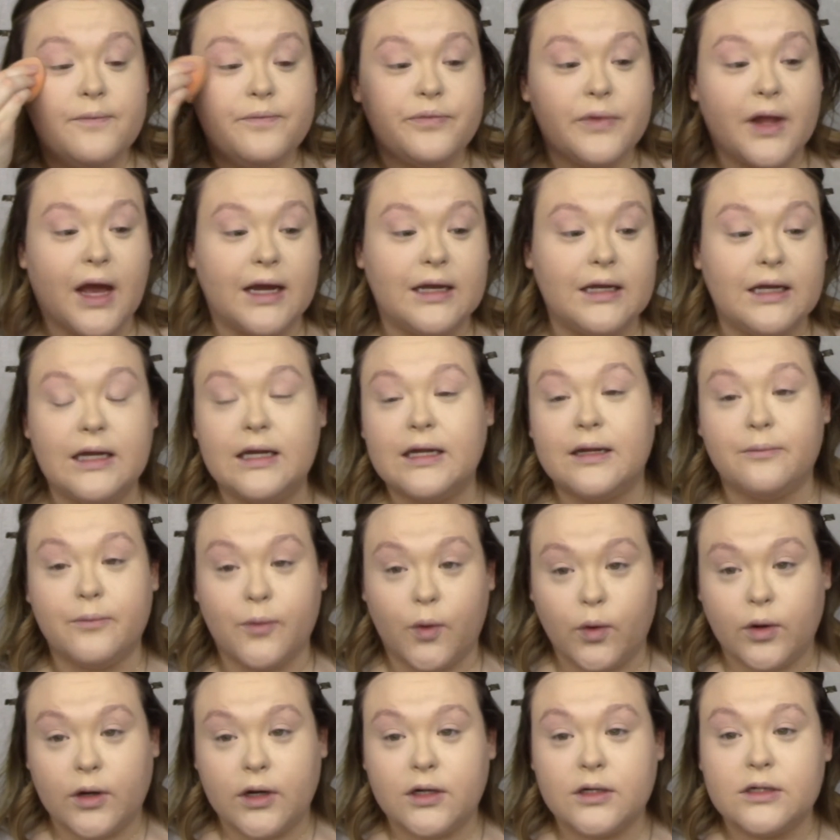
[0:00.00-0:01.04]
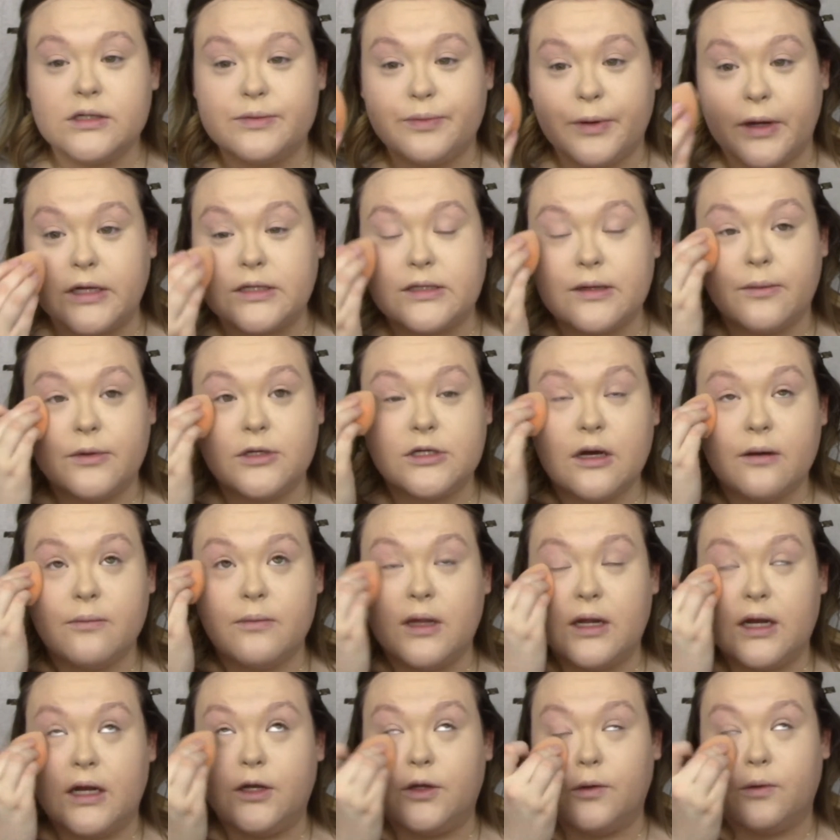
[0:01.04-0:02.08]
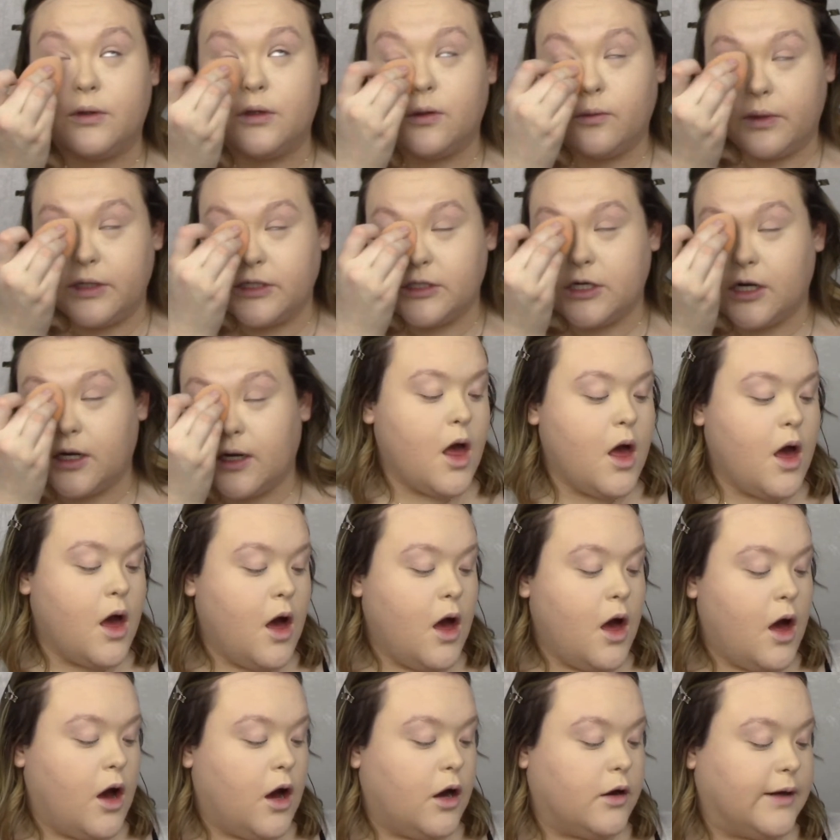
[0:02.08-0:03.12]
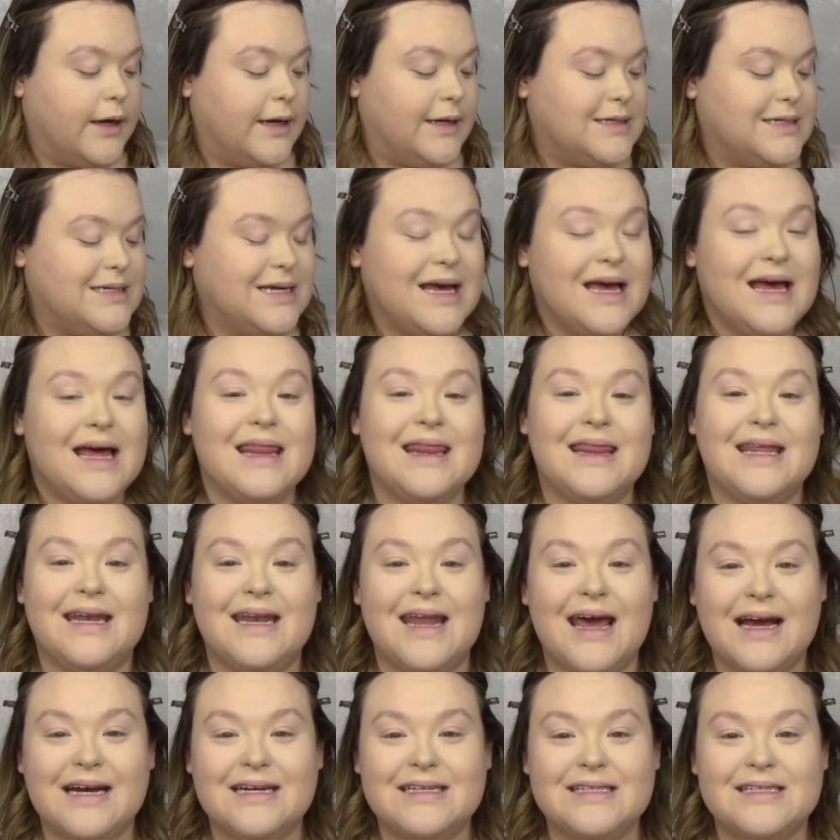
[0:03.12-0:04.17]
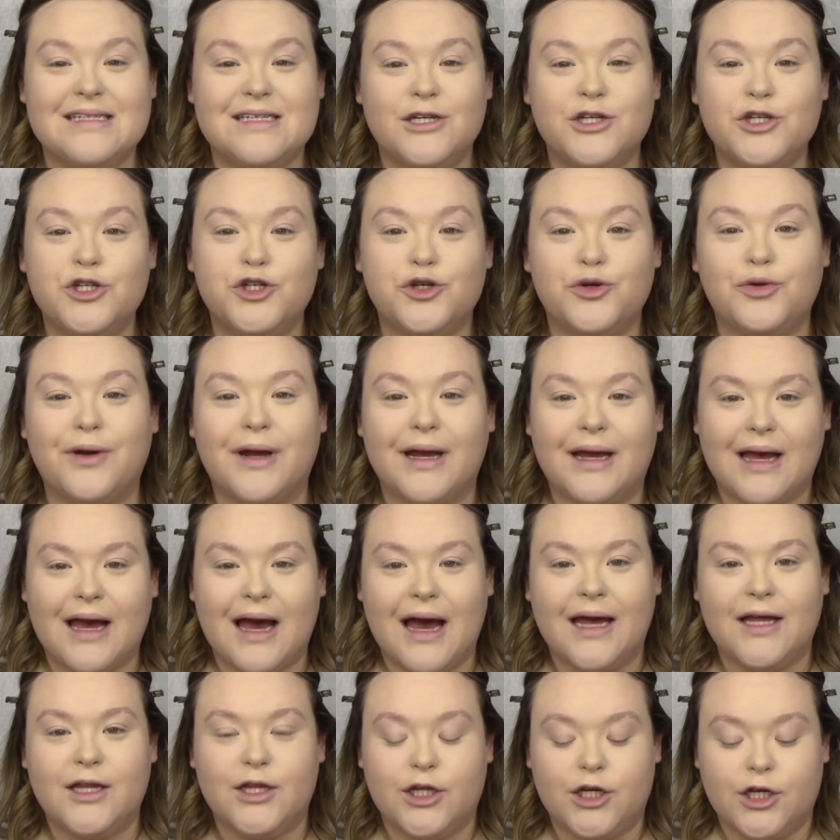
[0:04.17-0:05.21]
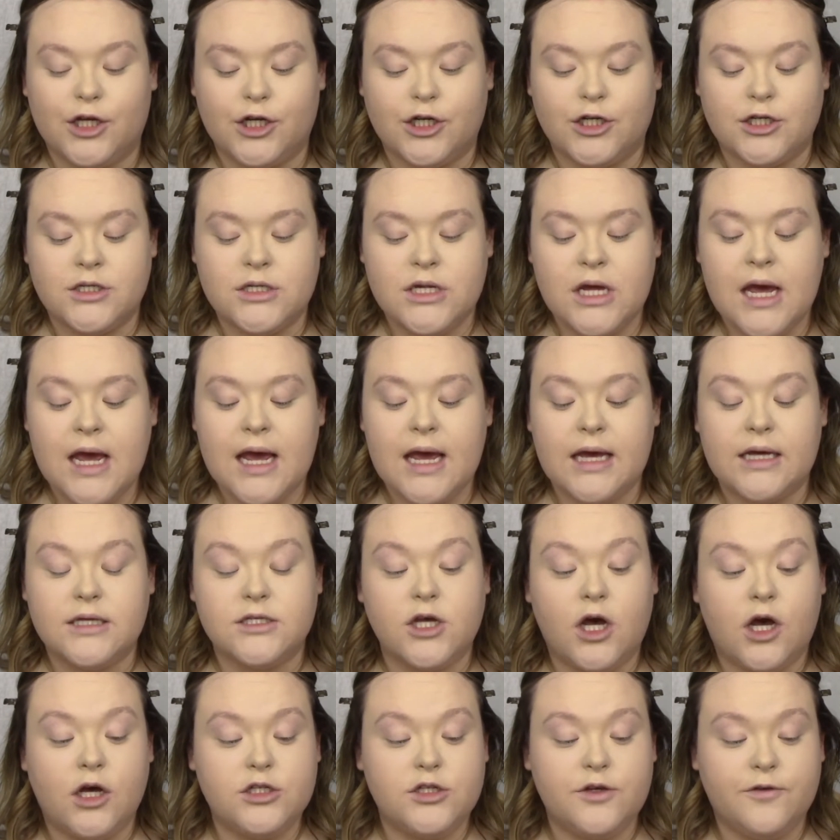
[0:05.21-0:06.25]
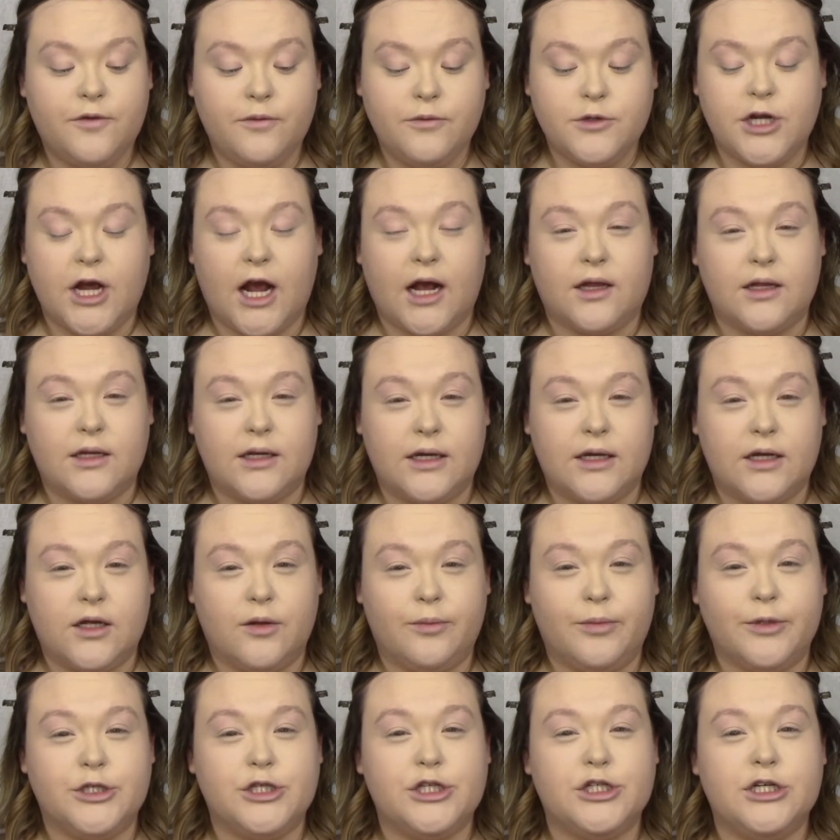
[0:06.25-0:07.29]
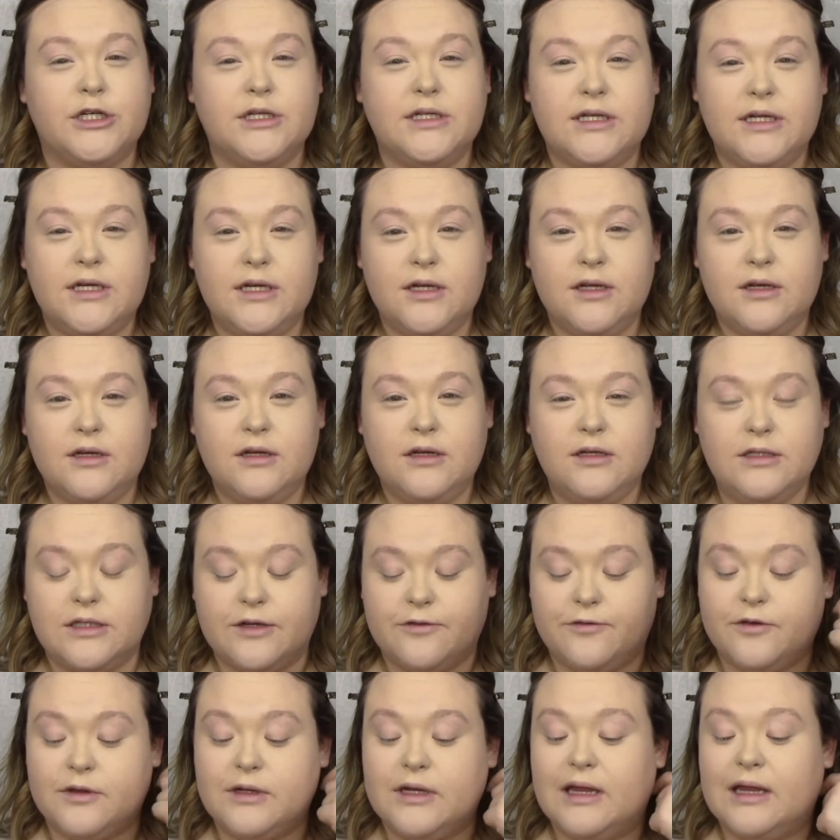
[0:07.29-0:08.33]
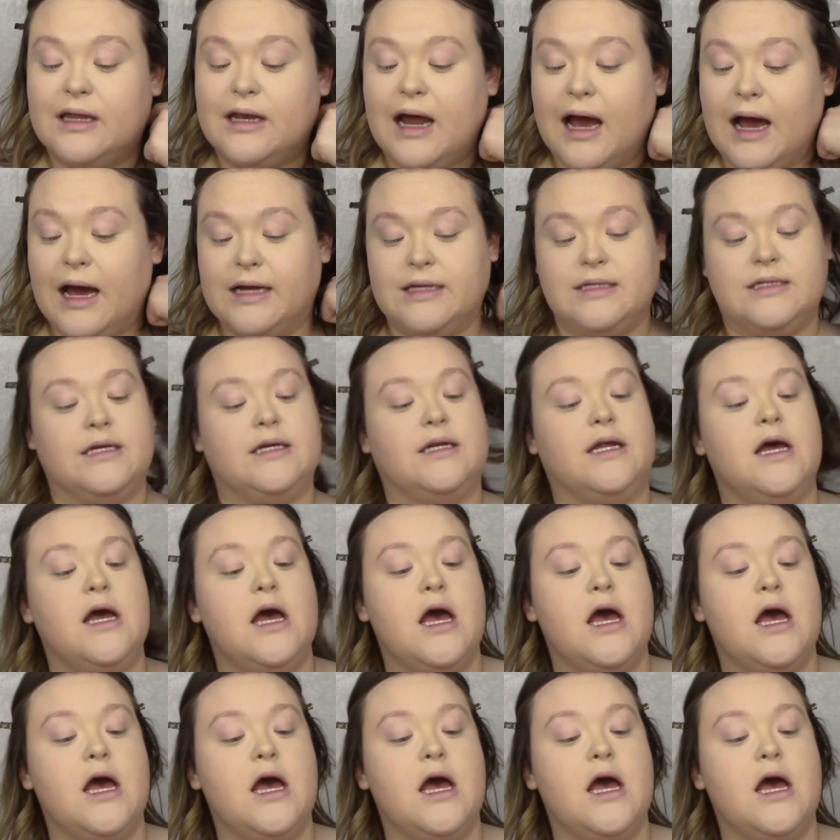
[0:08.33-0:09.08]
I need it more spring, summertime than I do in the winter. Alright, the next trick I learned is also from Jaclyn Hill, but she did it a little differently than I did